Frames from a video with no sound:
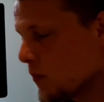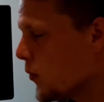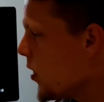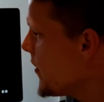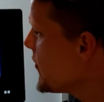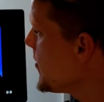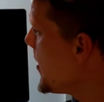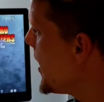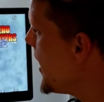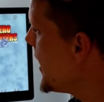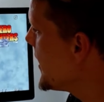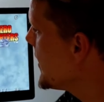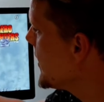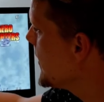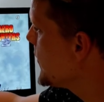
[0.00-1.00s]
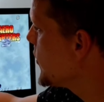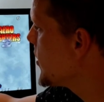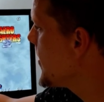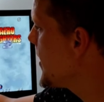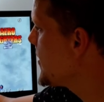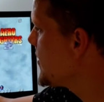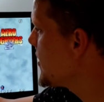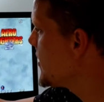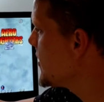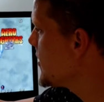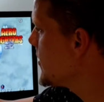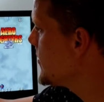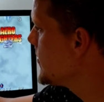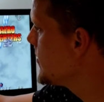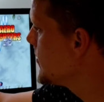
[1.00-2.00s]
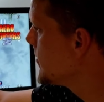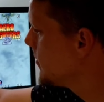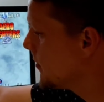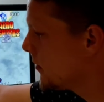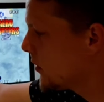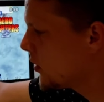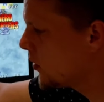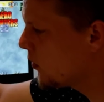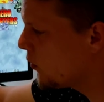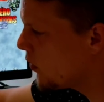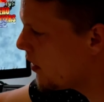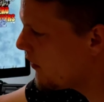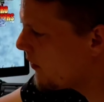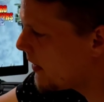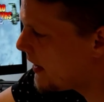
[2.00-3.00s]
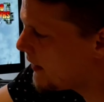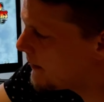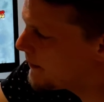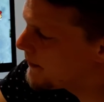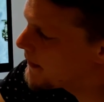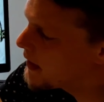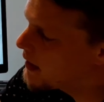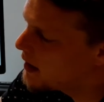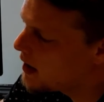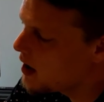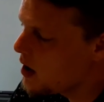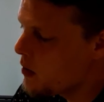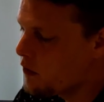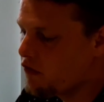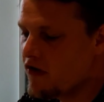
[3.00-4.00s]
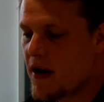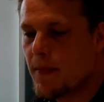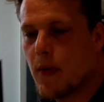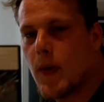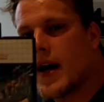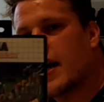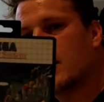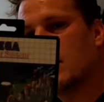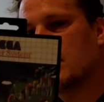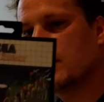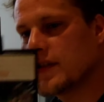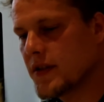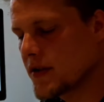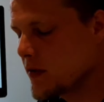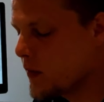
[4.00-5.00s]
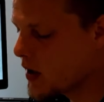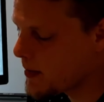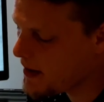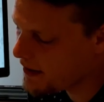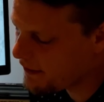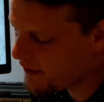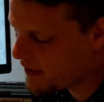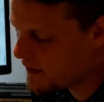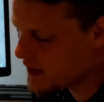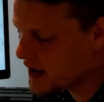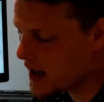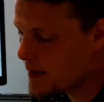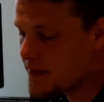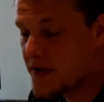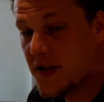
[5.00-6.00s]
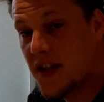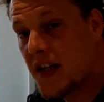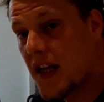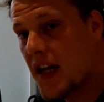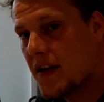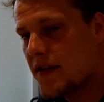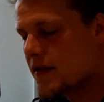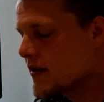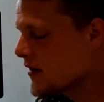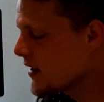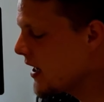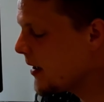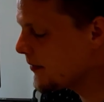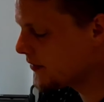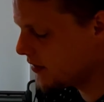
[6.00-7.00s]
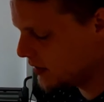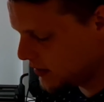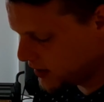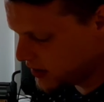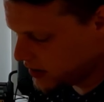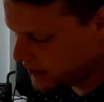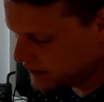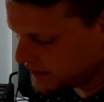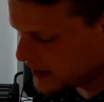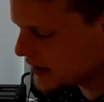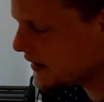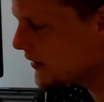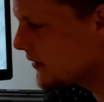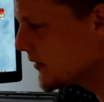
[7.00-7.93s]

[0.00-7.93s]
Worth a buy if you're on a Master System. Worth it. Rainbow Island, one of my favourite games as a kid. Absolutely lovely.